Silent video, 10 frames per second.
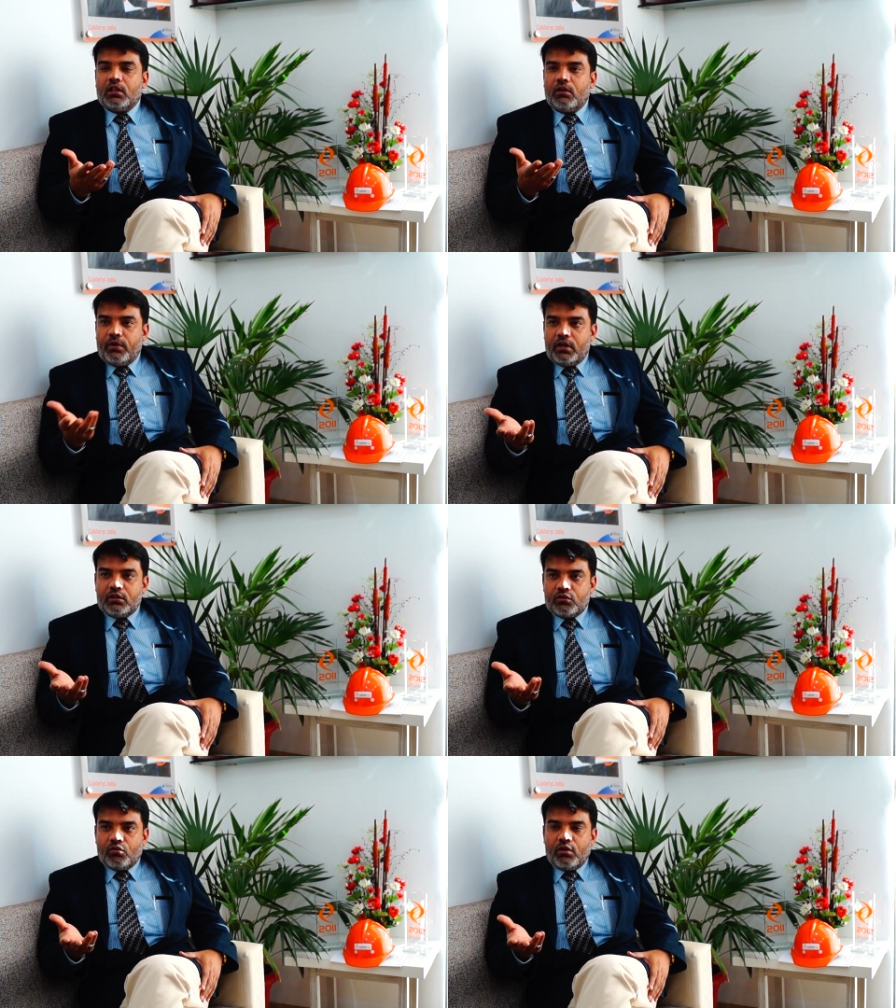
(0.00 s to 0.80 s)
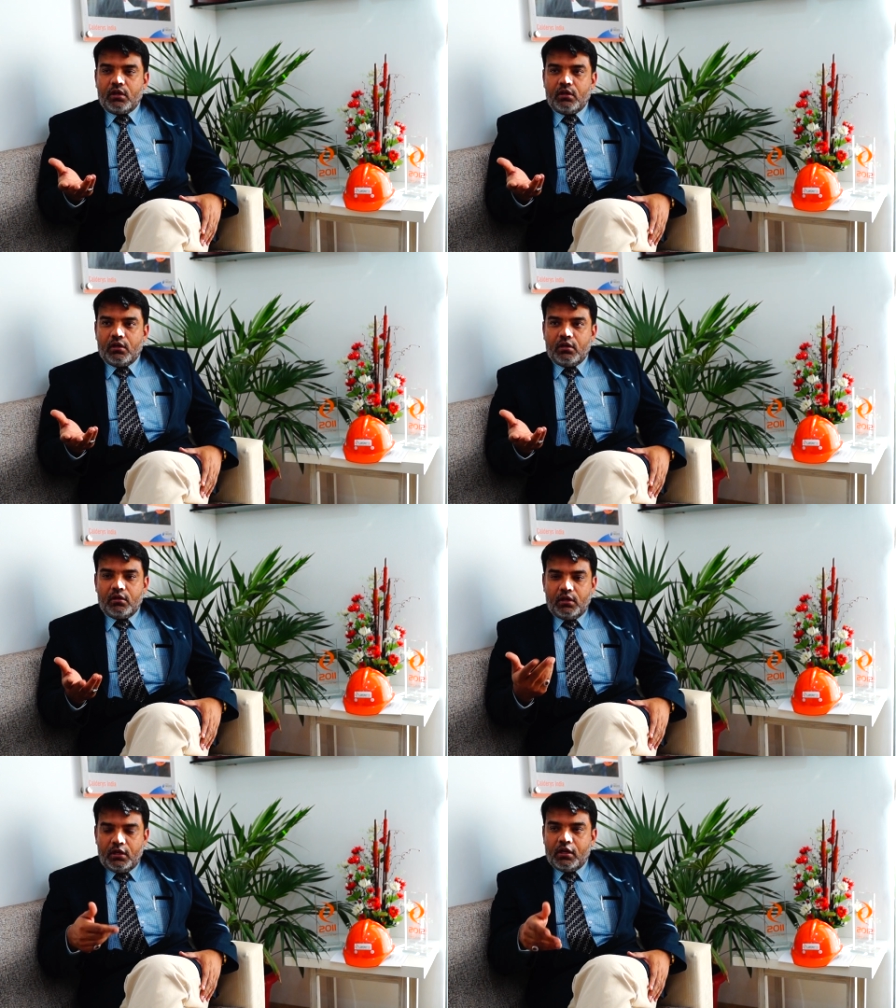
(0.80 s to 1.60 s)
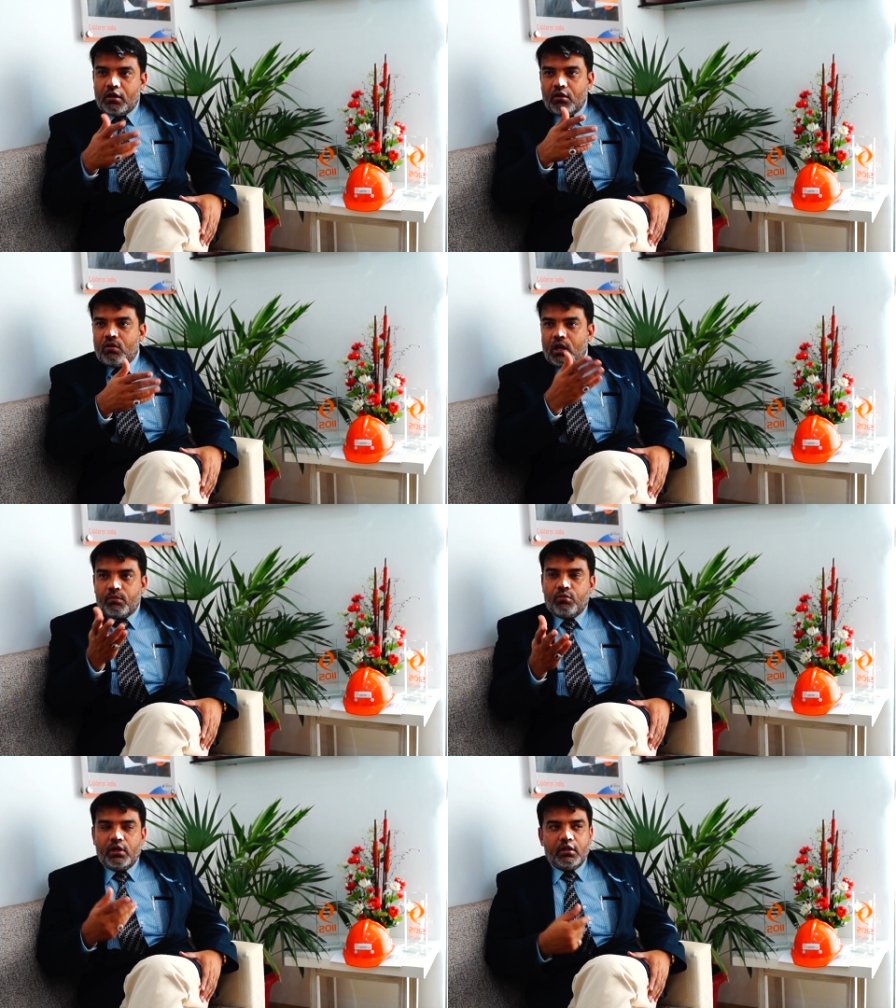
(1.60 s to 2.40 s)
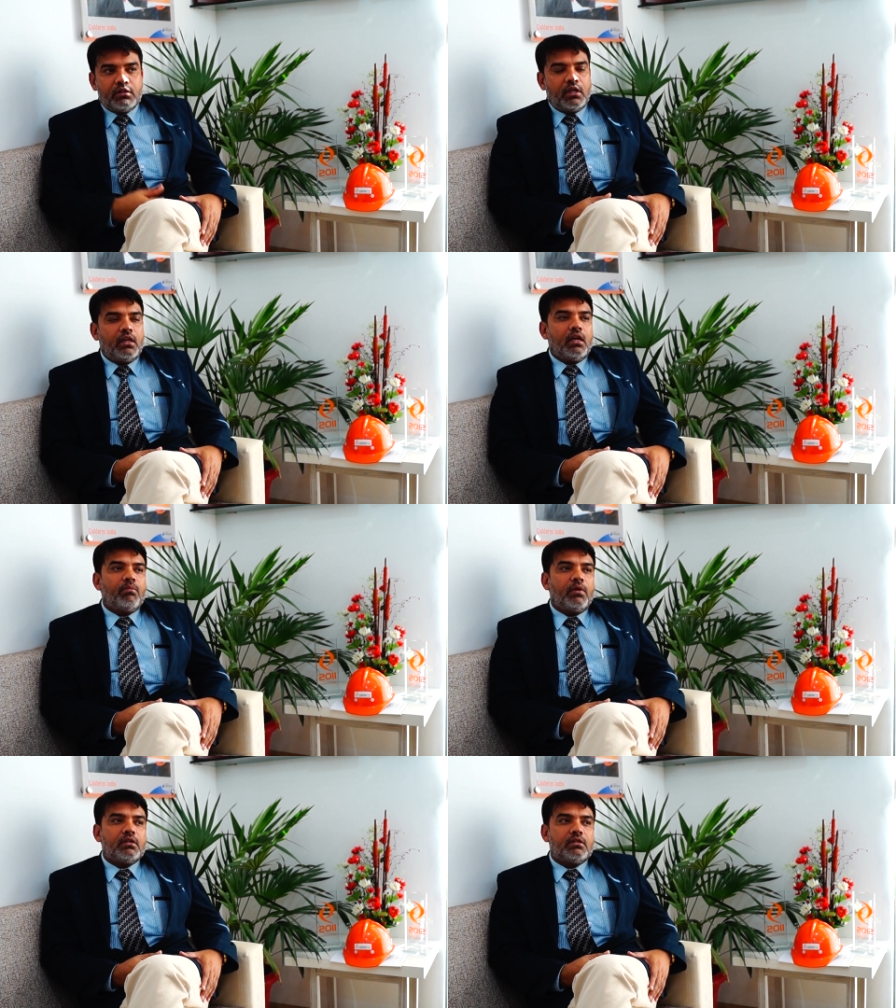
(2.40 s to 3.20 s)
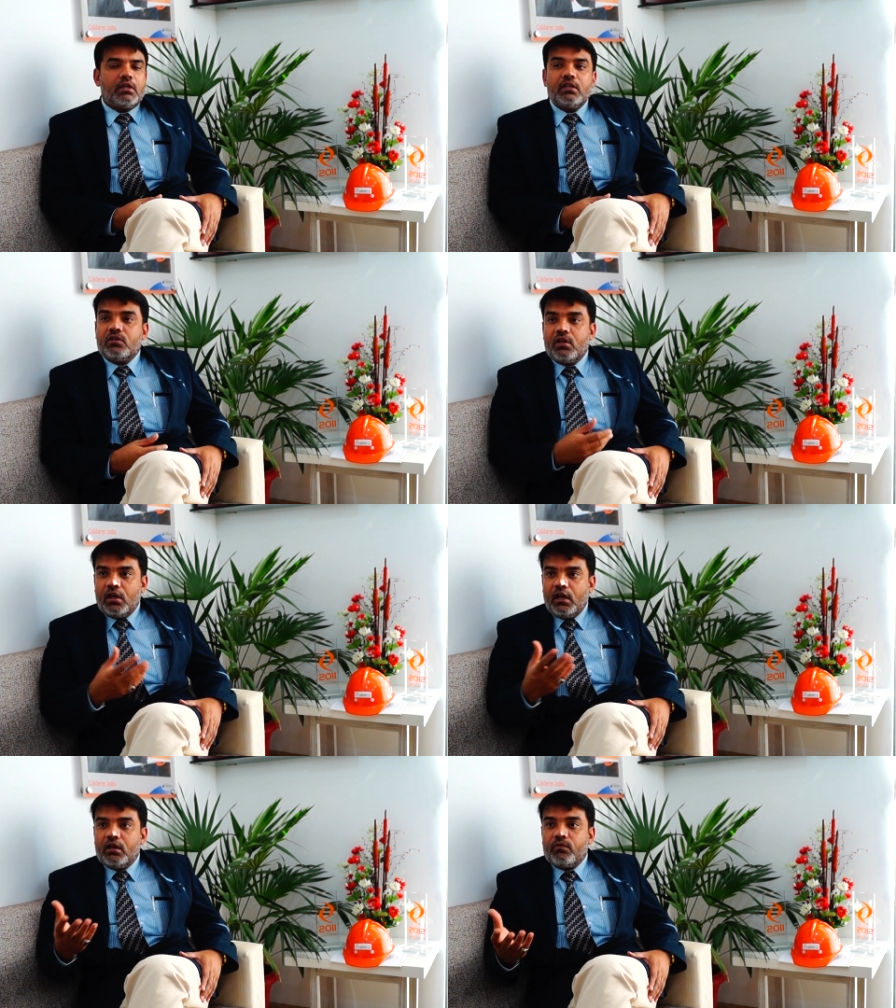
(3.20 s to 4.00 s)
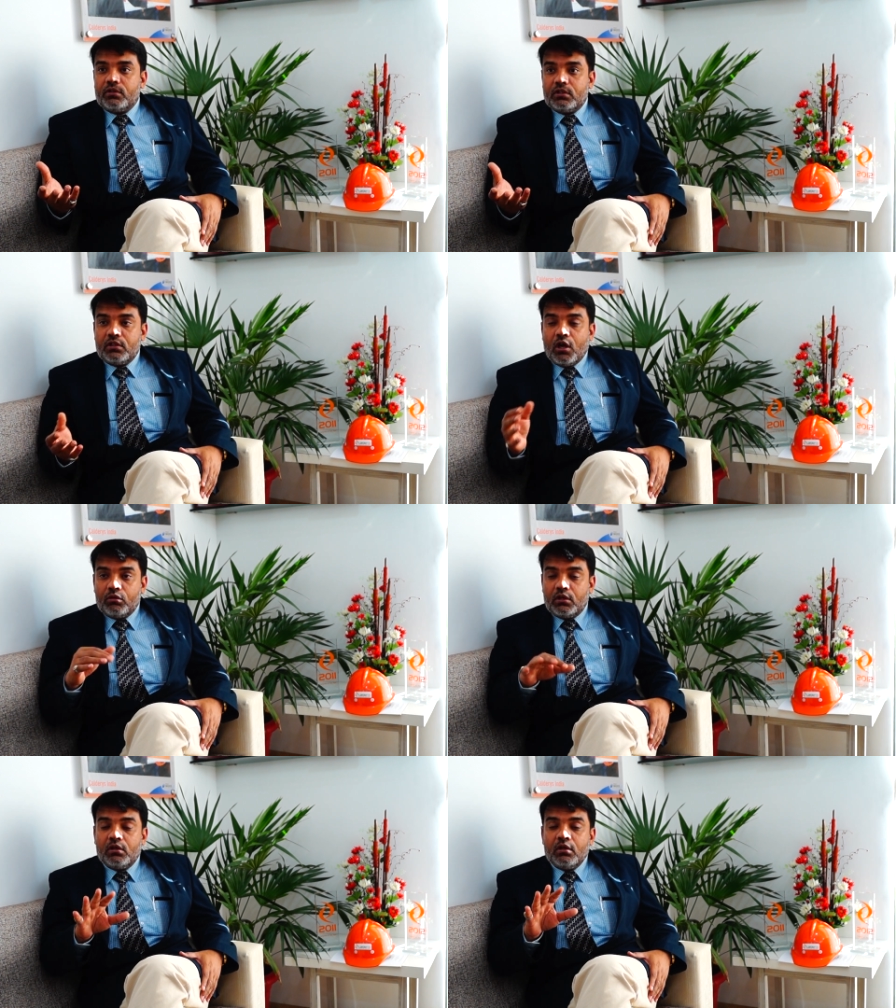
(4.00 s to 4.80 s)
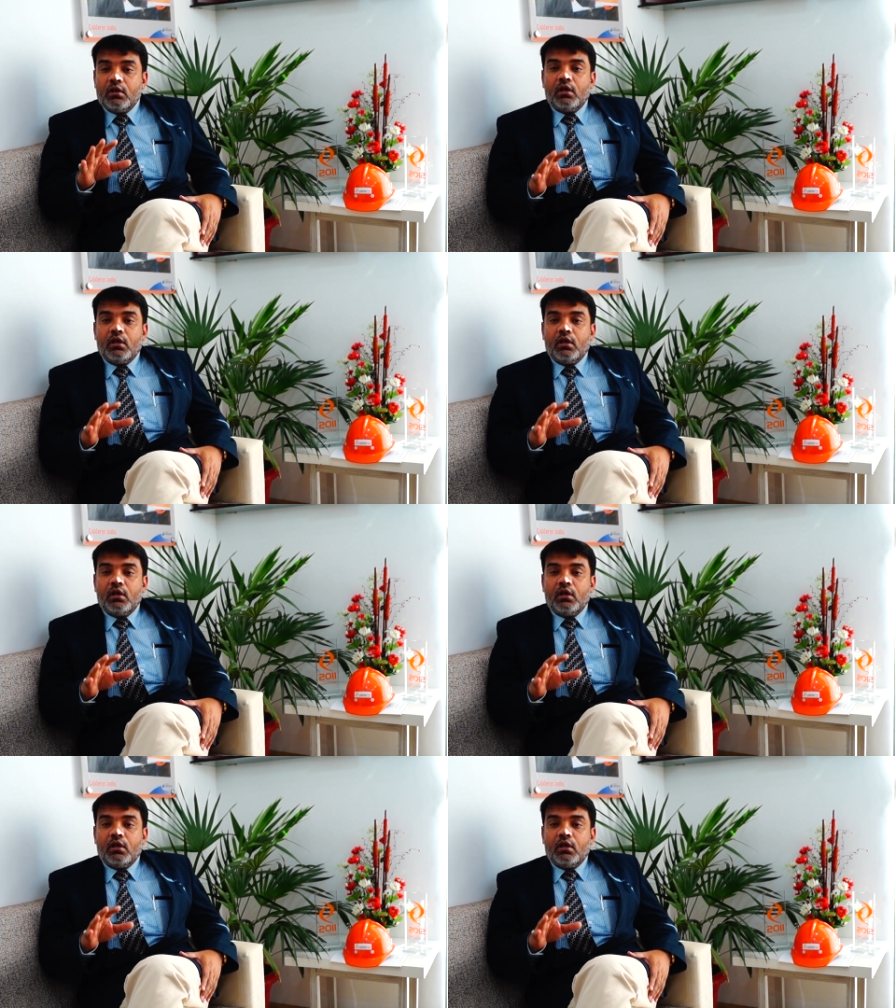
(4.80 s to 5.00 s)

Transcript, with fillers: the way it is growing uh, in and around Nagpur and this area plus incinerator which is now the